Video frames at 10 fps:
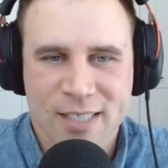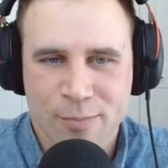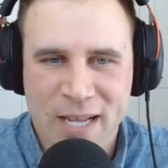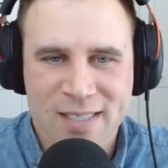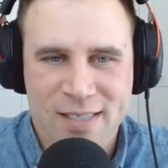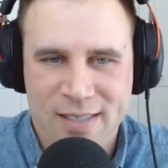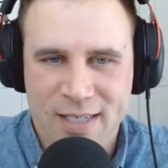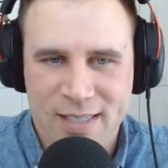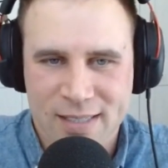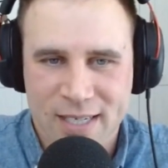expenses
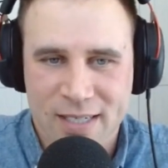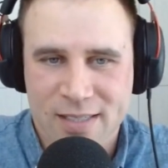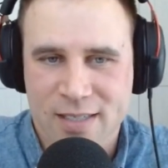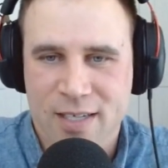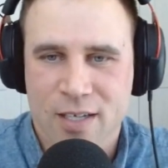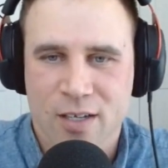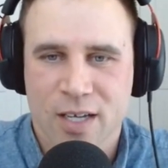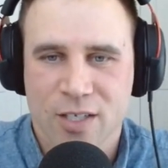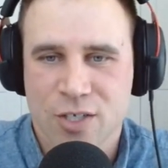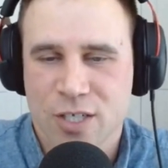that exist
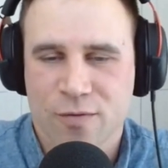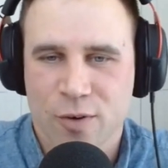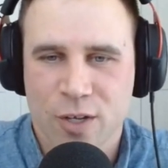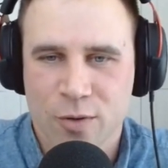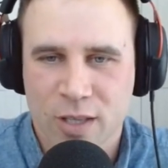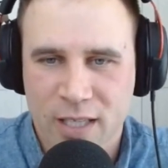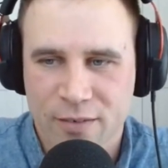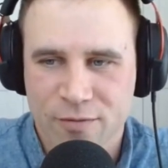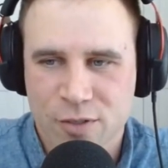uh, just for you to live.